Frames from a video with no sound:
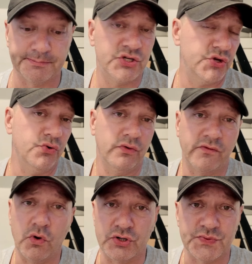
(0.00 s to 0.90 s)
Two, of
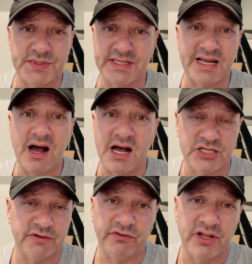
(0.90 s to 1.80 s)
course, was the
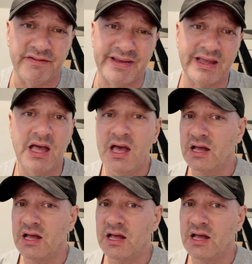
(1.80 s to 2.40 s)
cost of living.